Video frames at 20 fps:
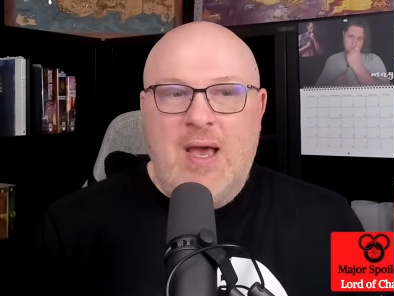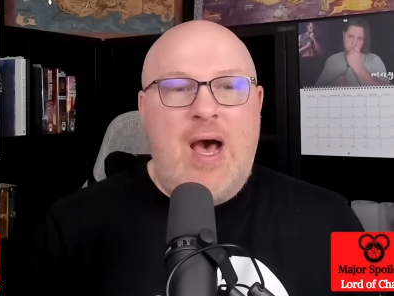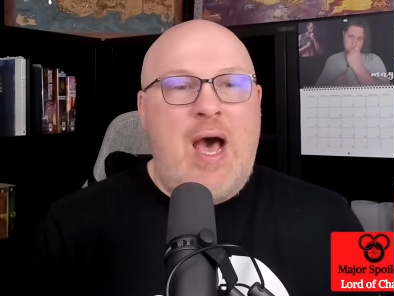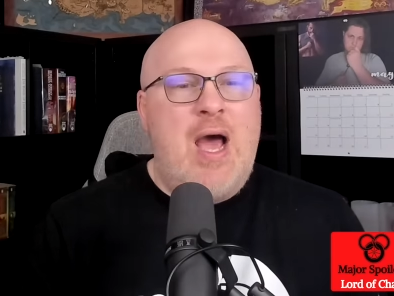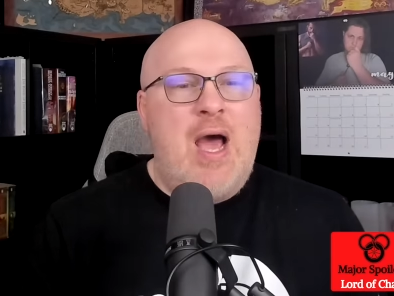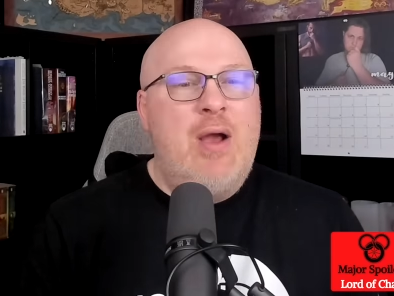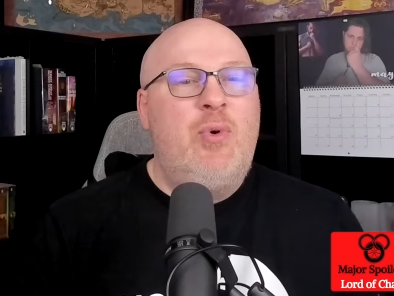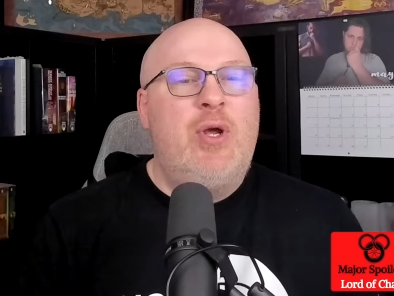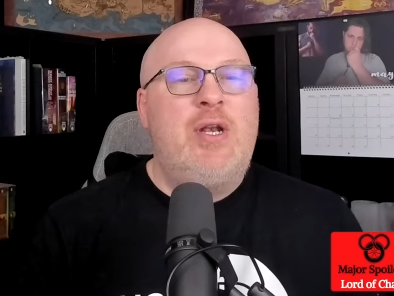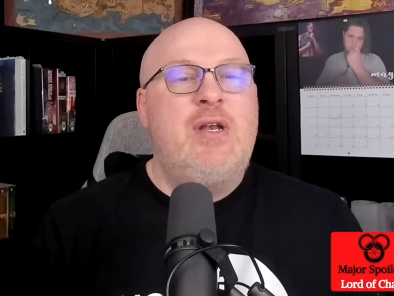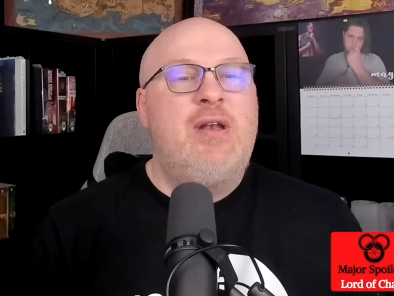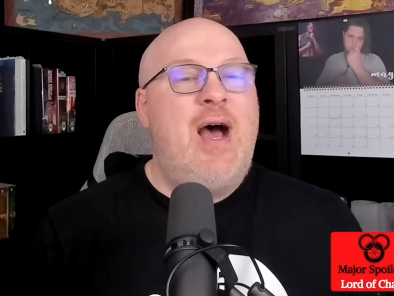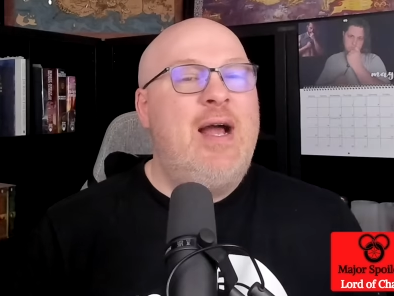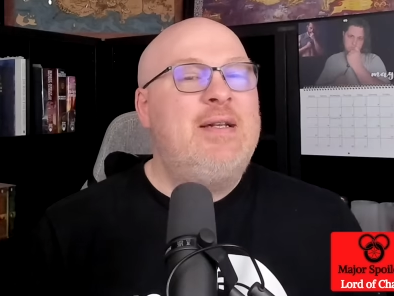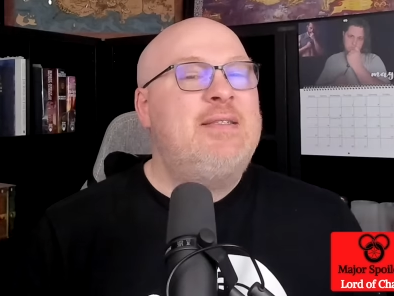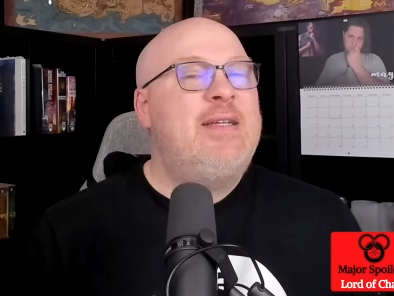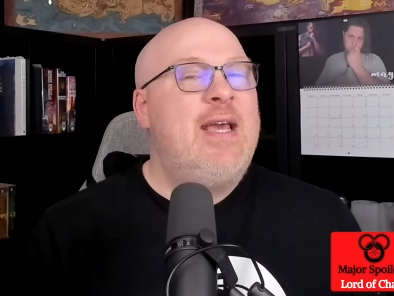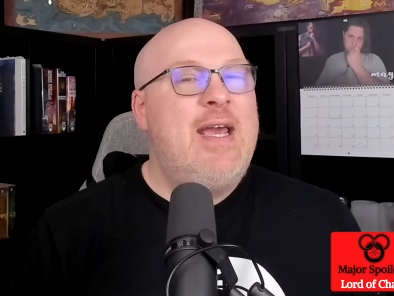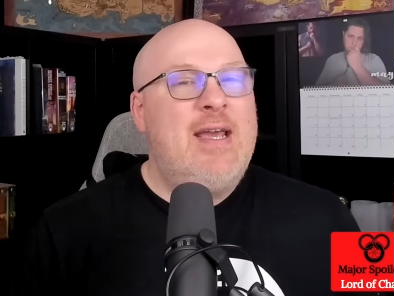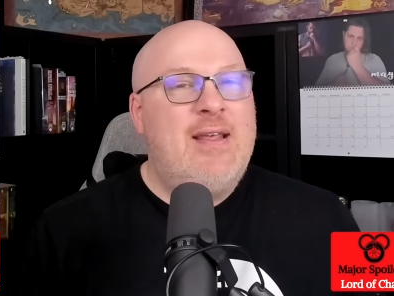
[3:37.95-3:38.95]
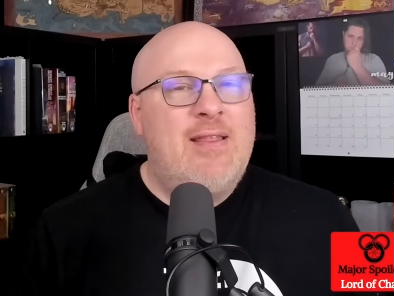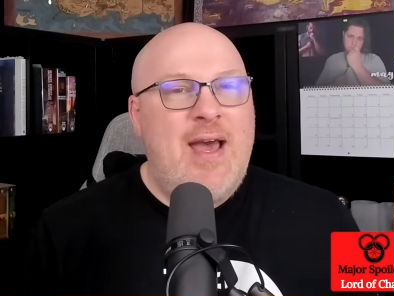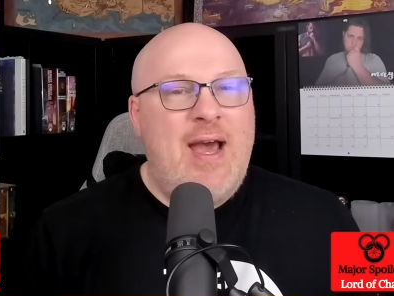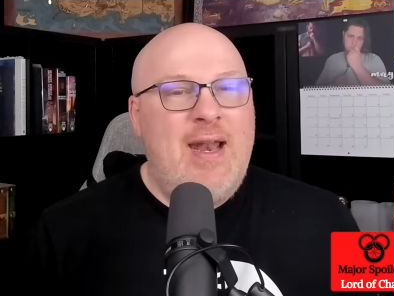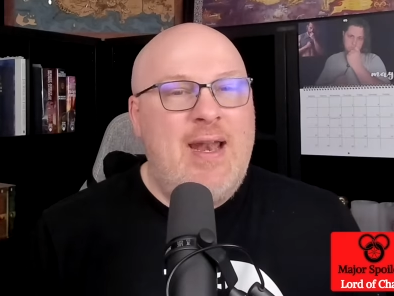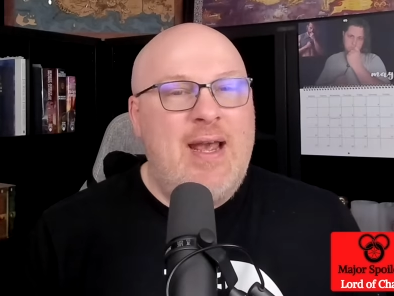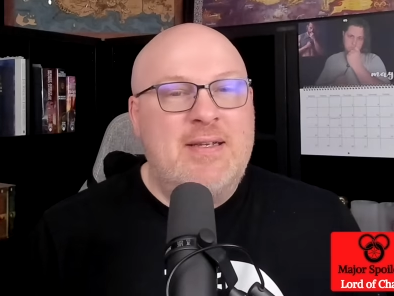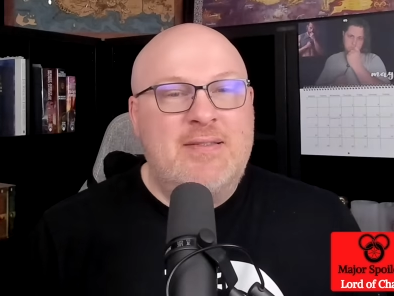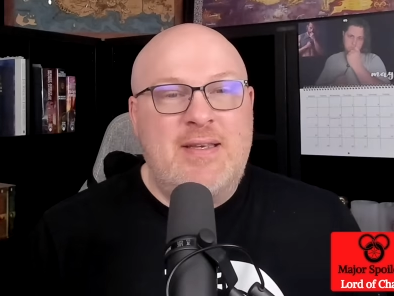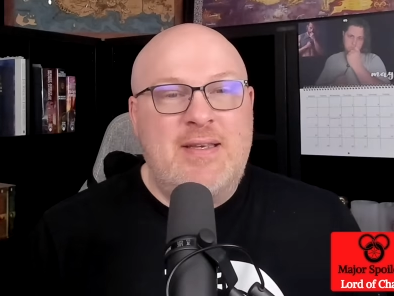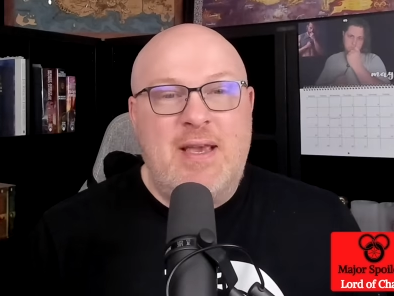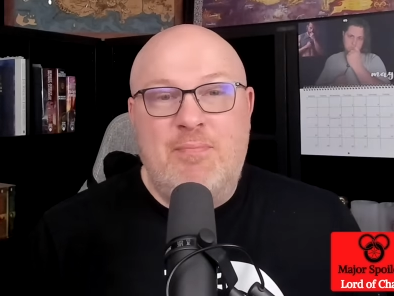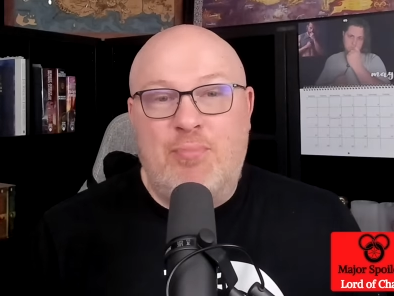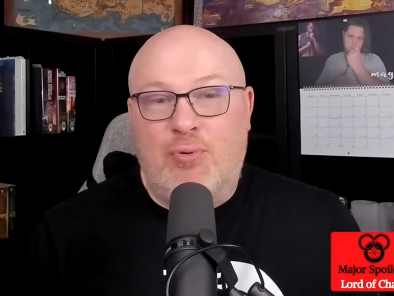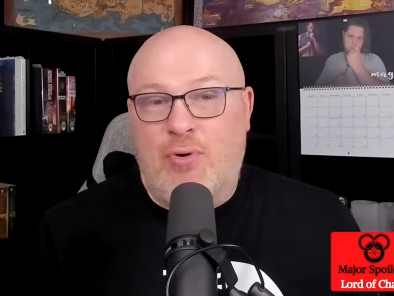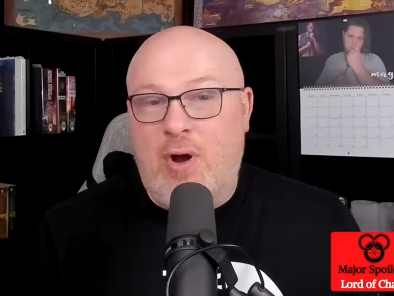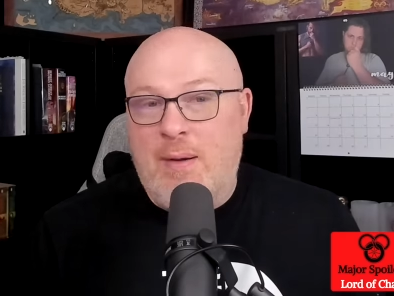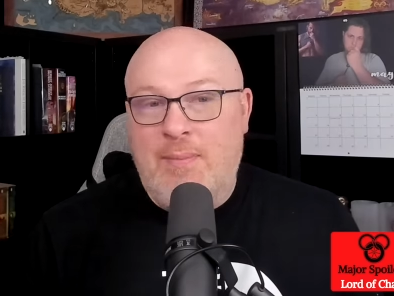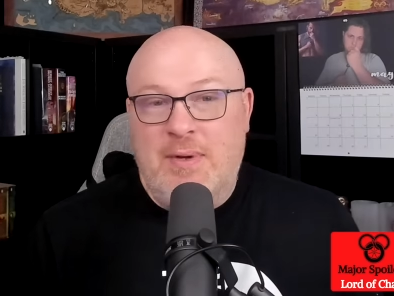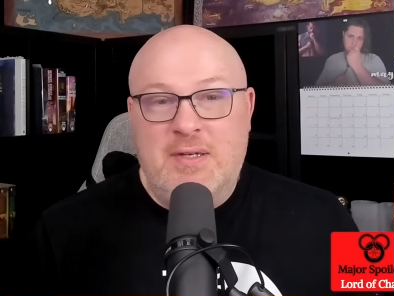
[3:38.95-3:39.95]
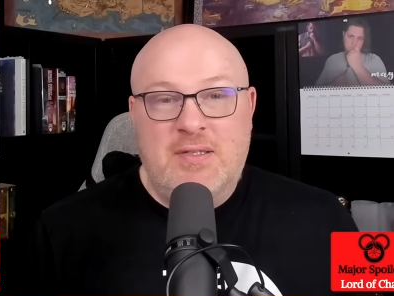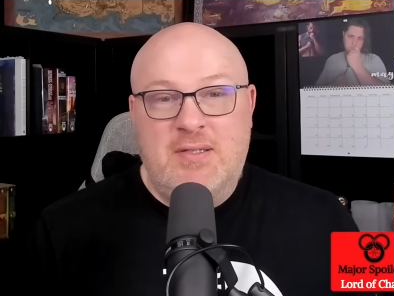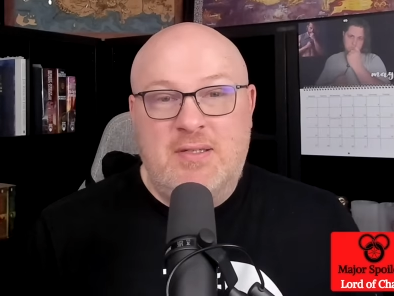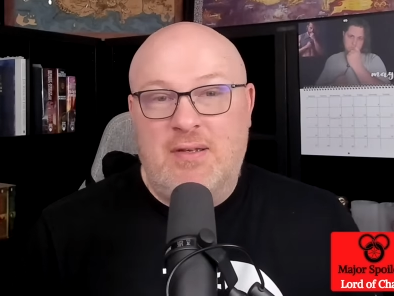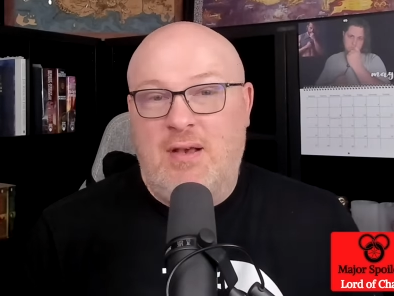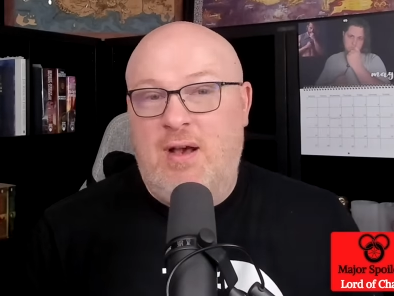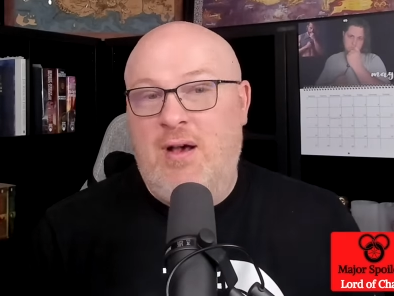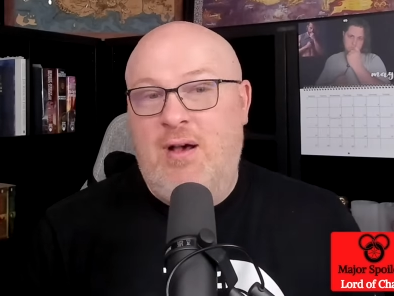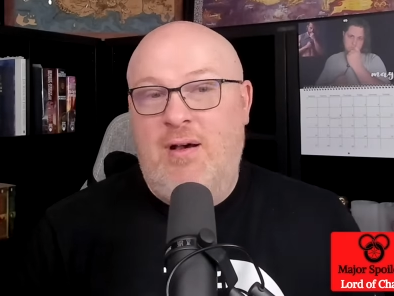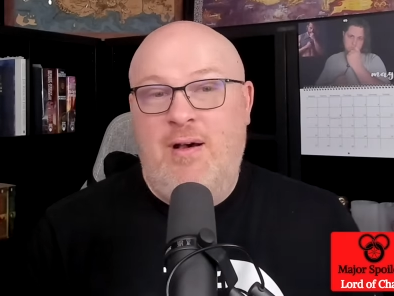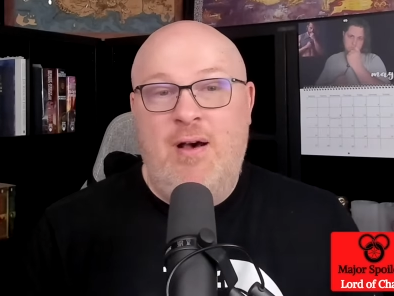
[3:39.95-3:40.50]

I would not take that as a promise uh,